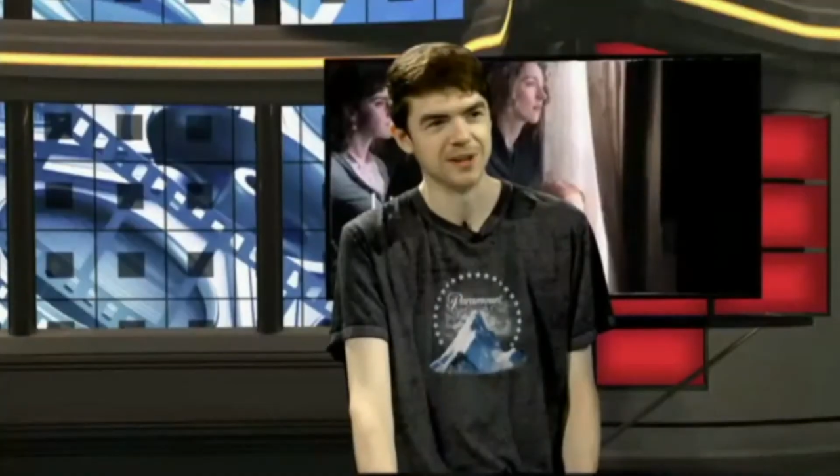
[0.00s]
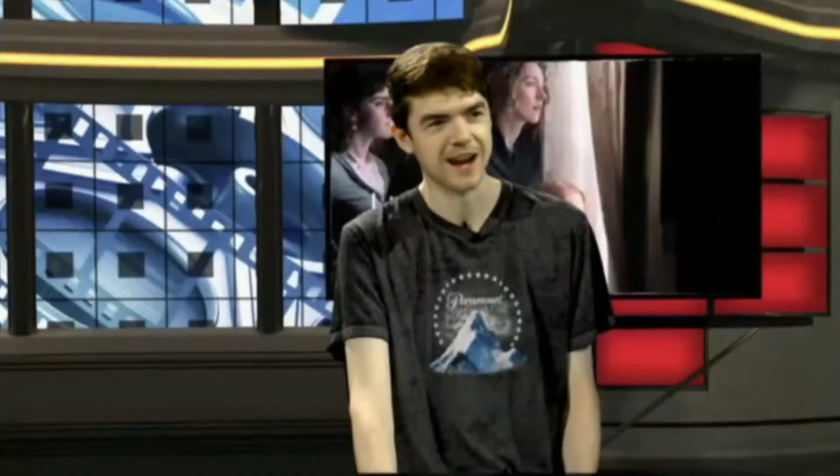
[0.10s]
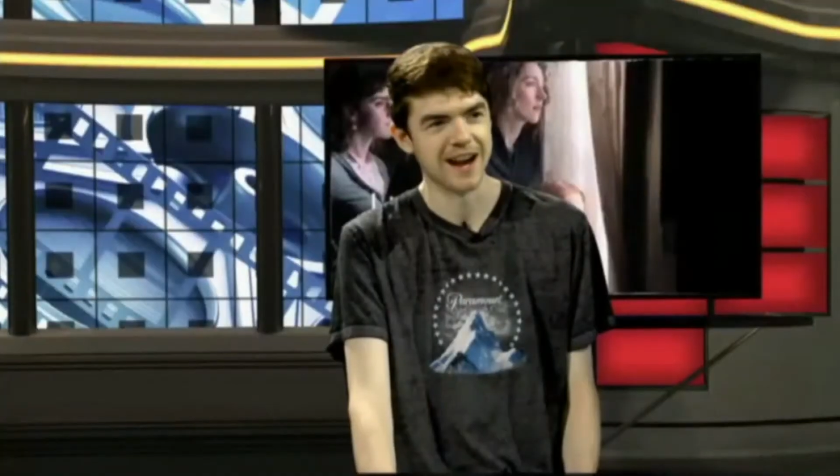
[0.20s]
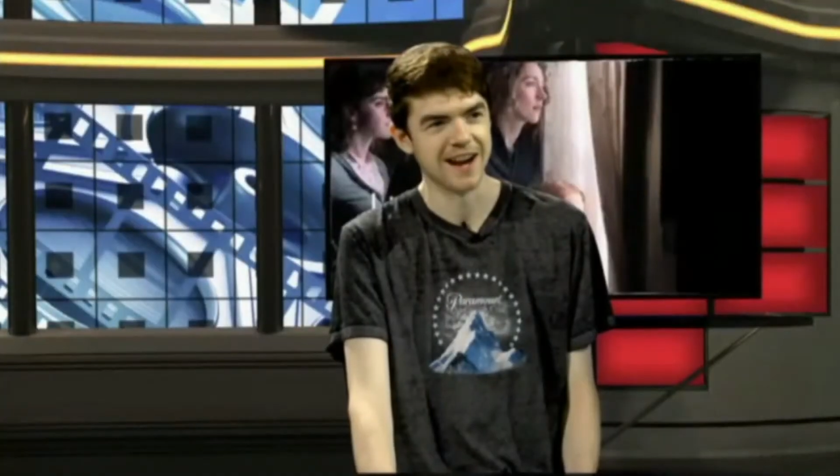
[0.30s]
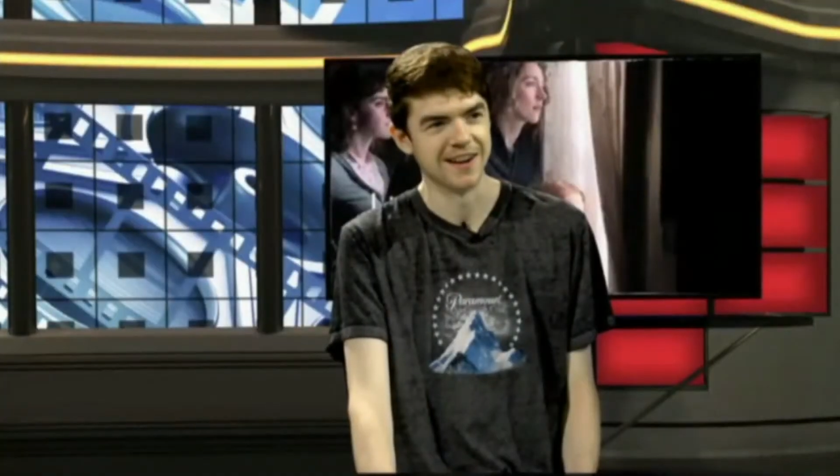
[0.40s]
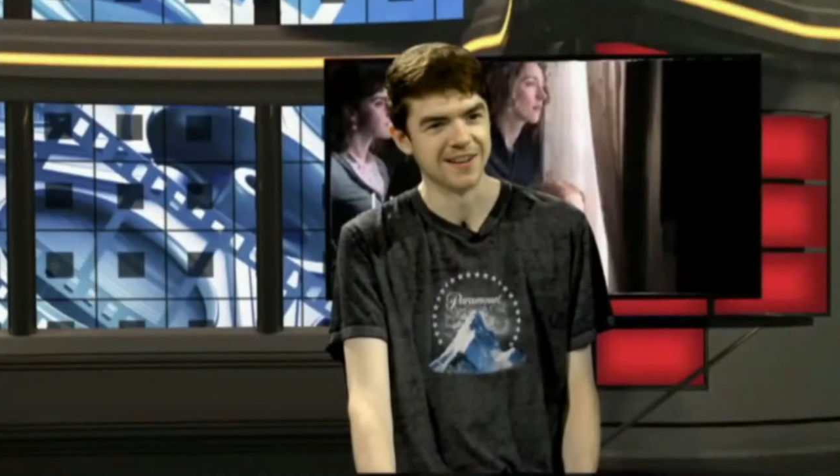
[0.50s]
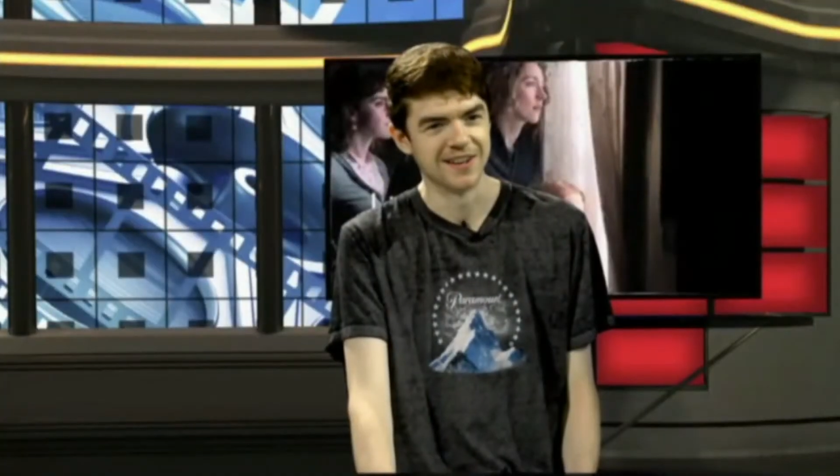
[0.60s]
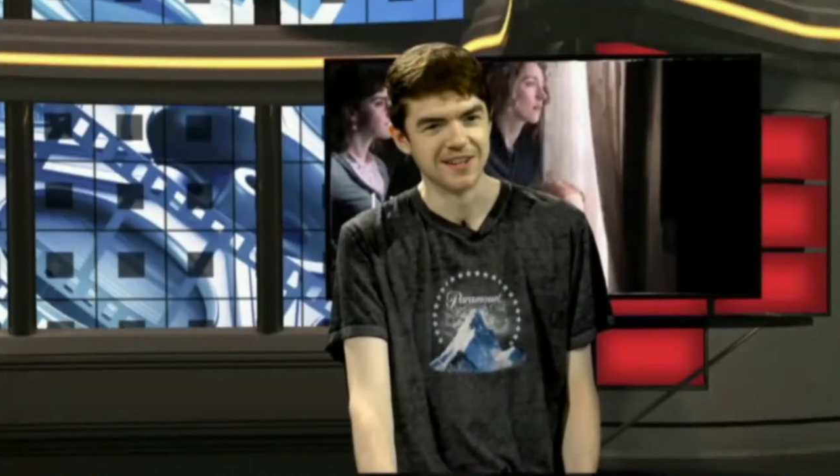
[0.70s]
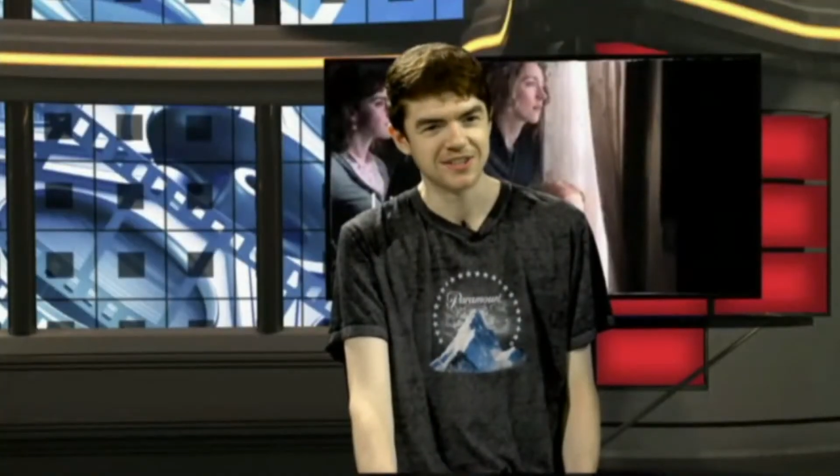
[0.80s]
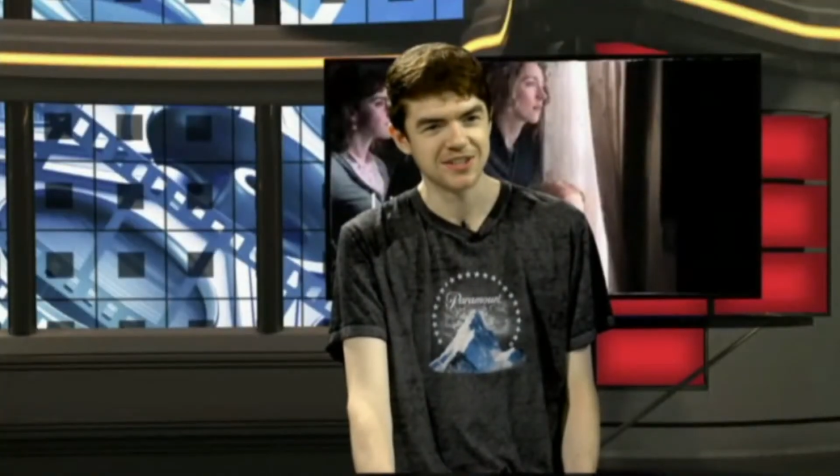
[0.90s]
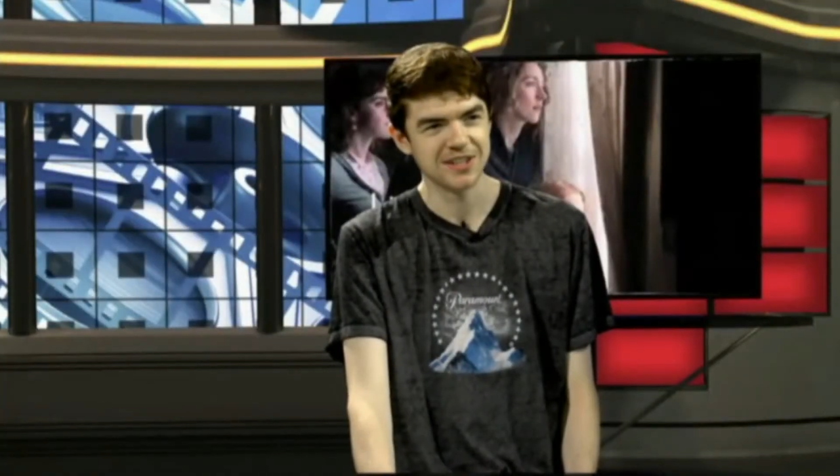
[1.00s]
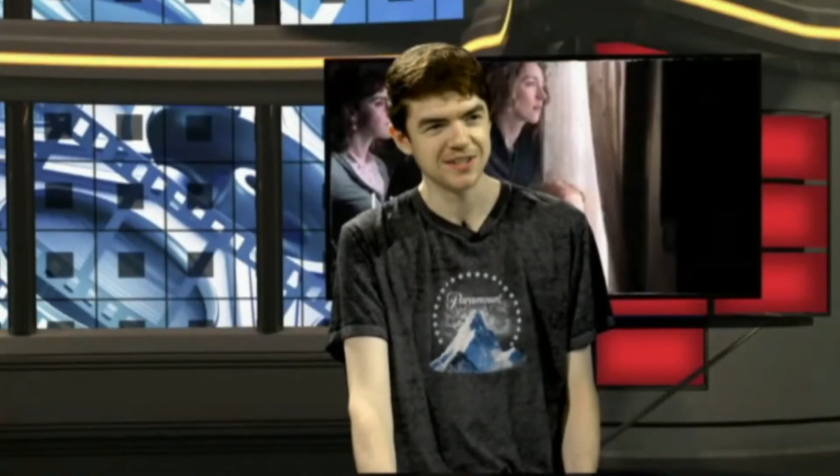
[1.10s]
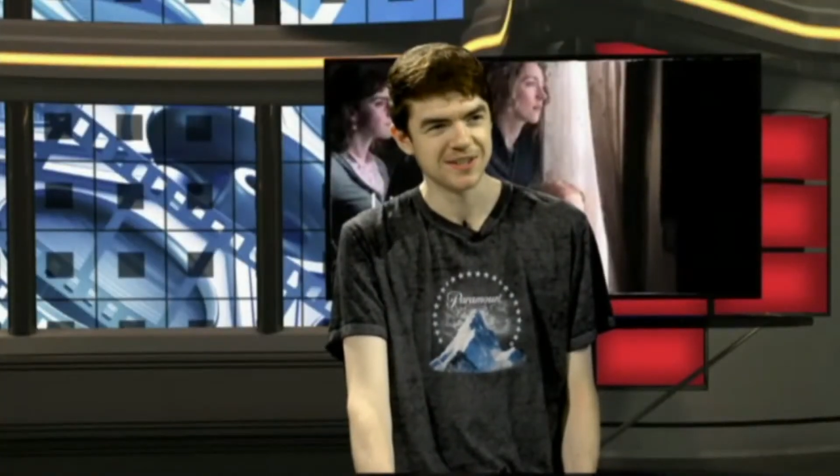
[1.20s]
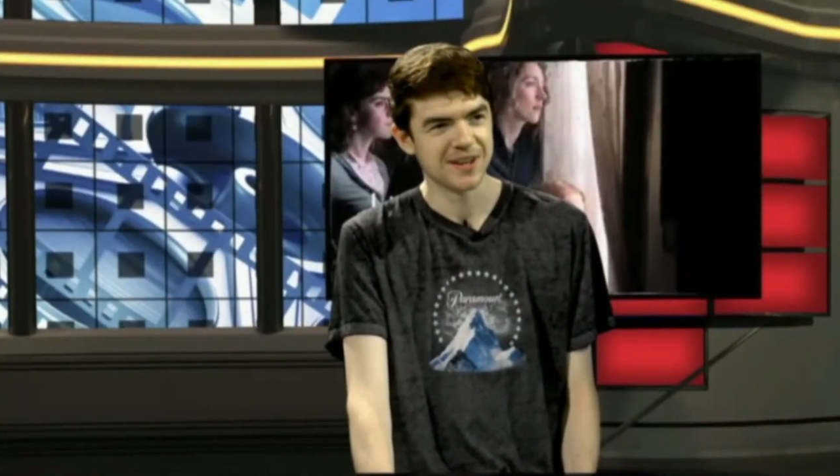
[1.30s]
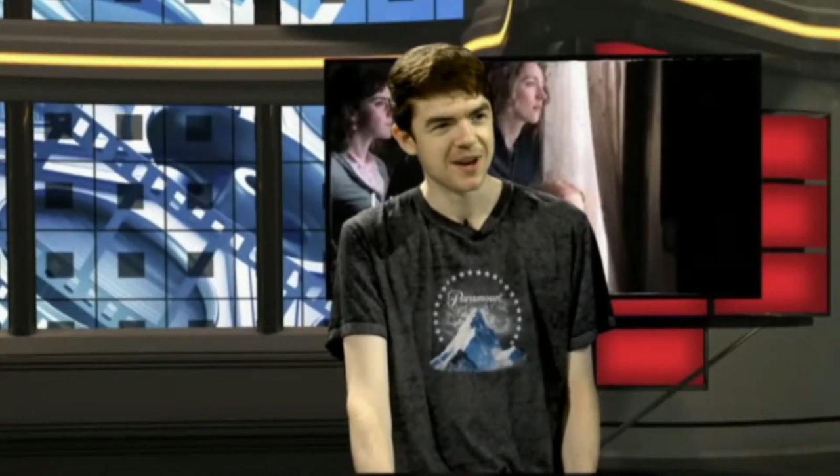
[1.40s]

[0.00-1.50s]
and she,